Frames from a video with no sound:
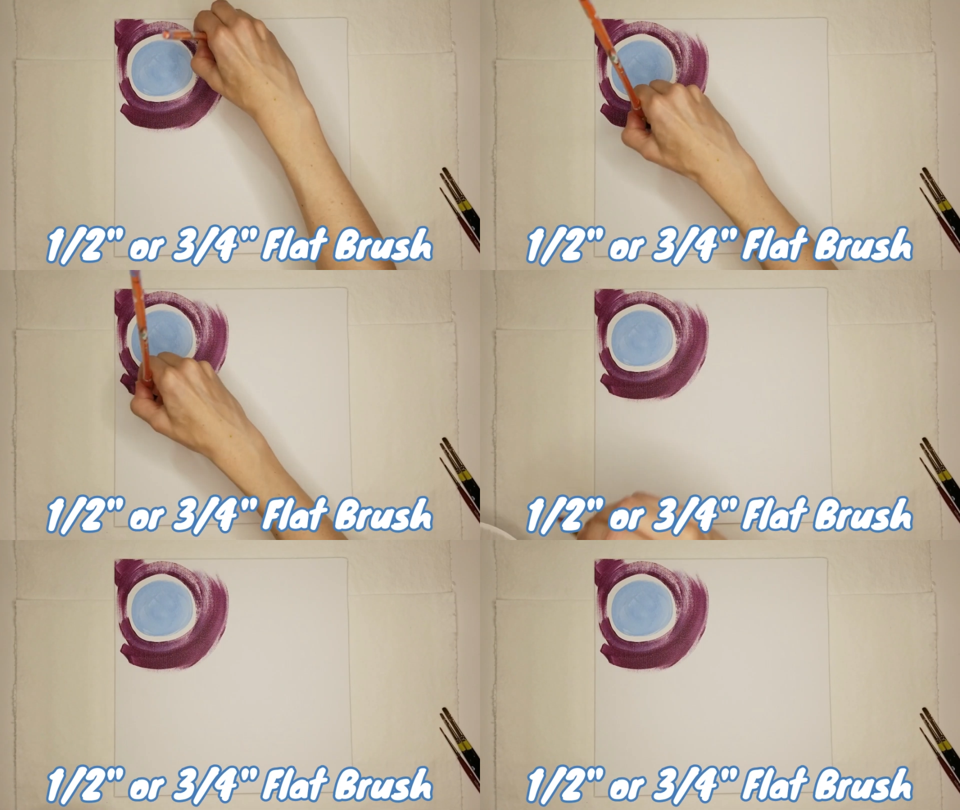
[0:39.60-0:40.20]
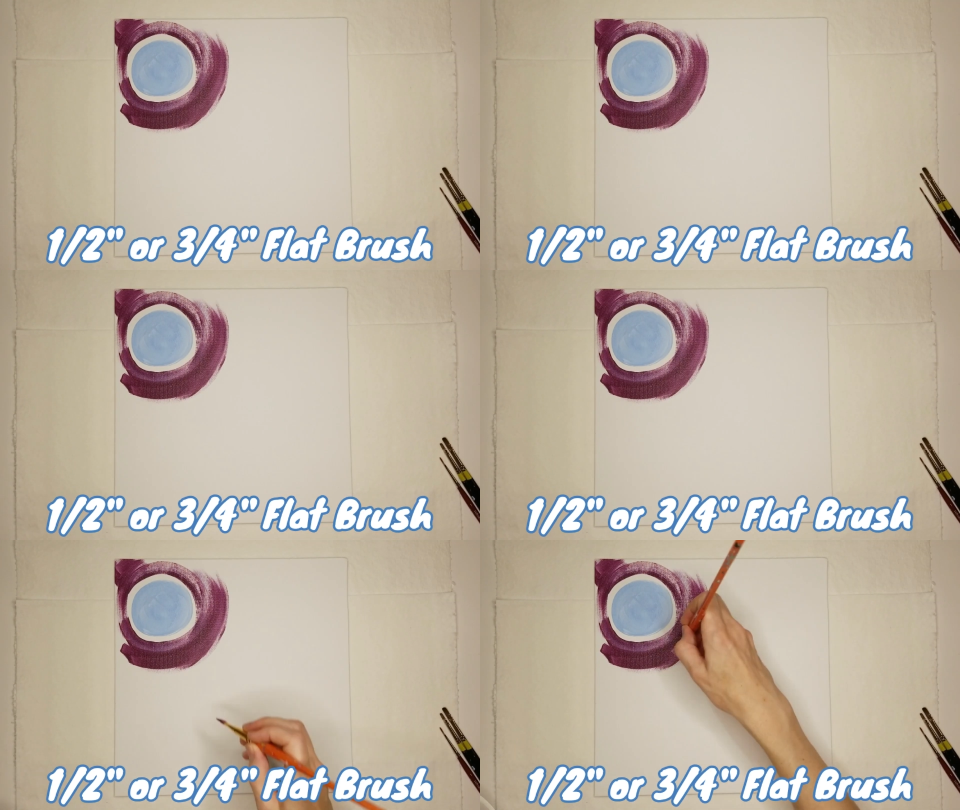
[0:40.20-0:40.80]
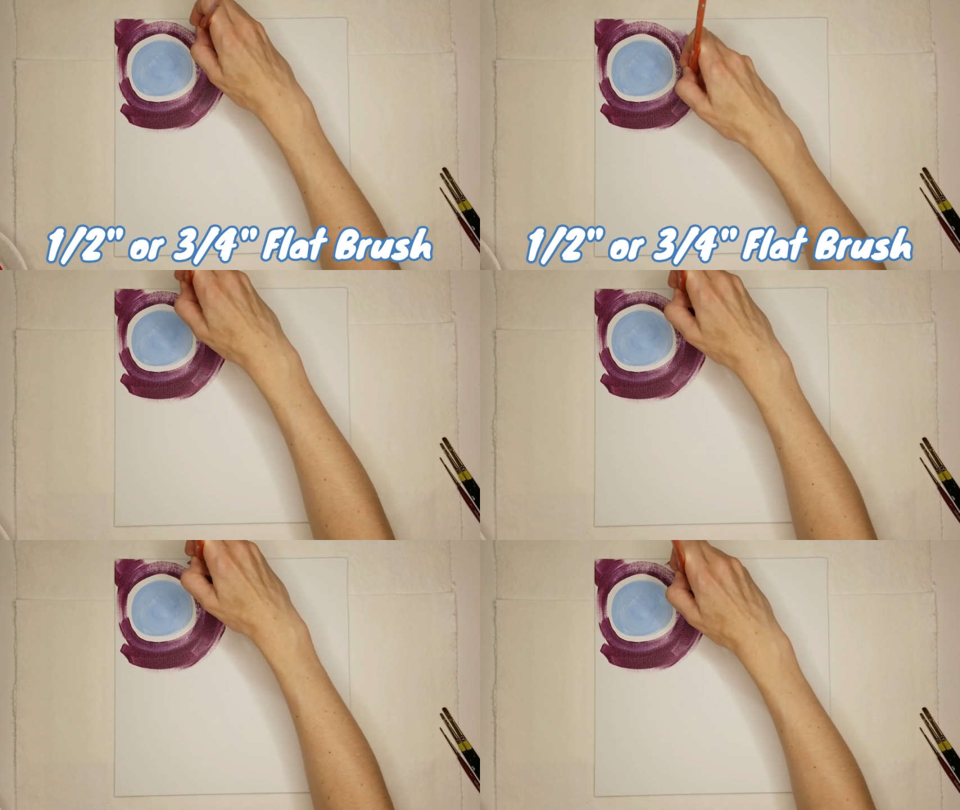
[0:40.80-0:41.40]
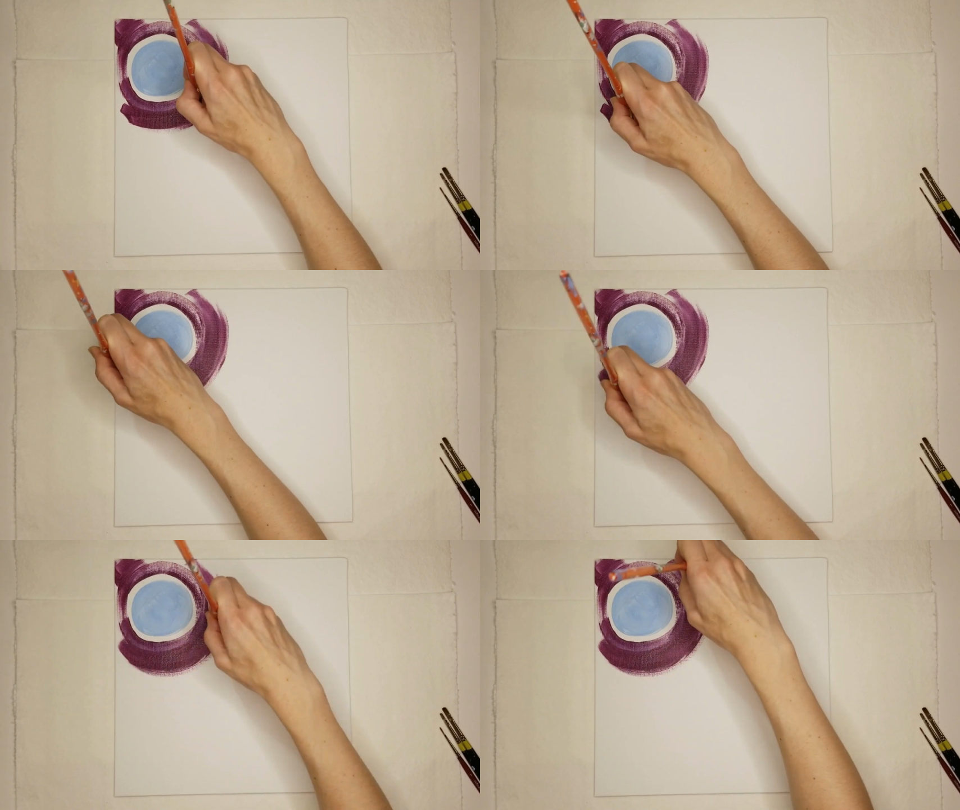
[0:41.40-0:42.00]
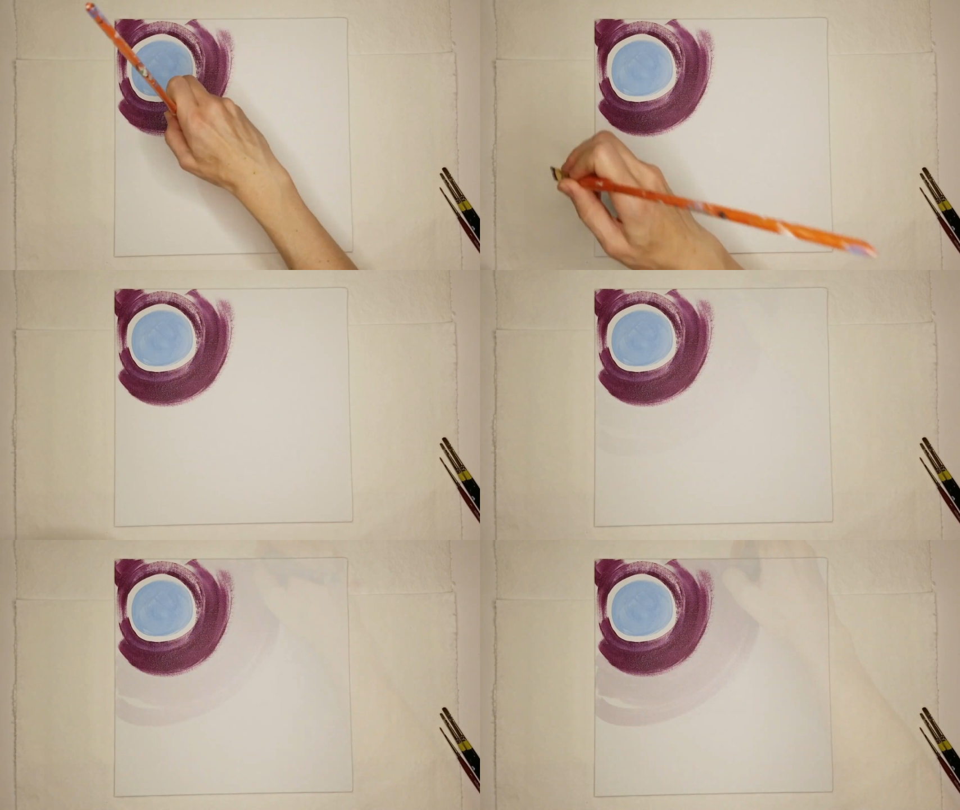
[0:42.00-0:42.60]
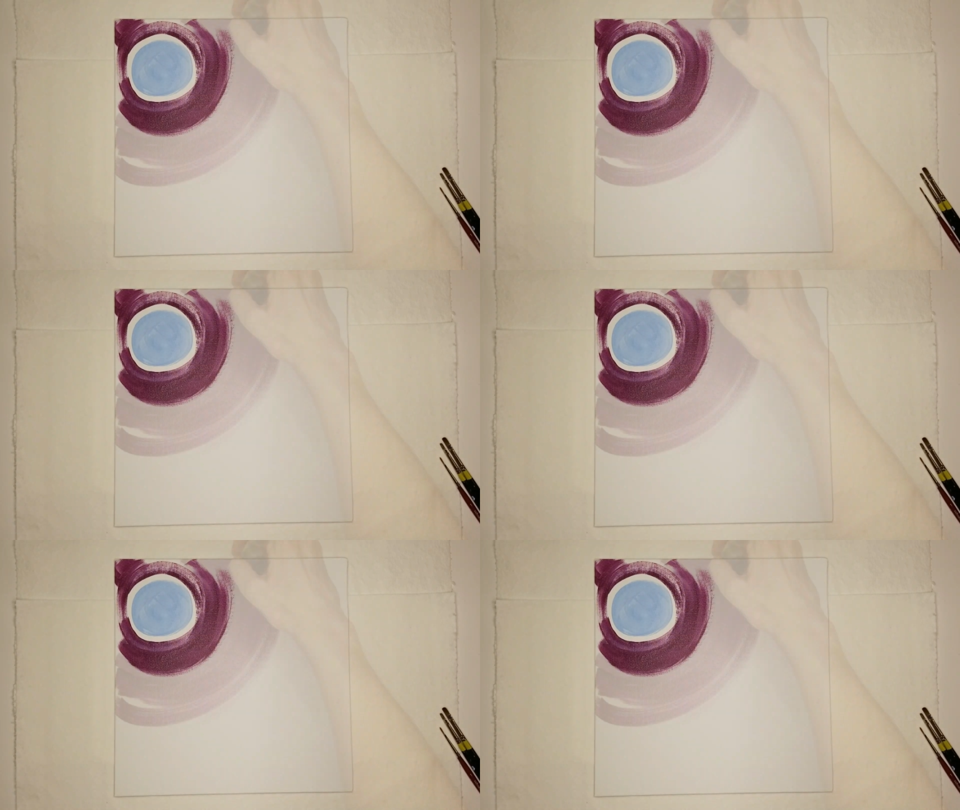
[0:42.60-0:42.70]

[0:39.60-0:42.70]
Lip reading: No face is visible, so there are no lips to read.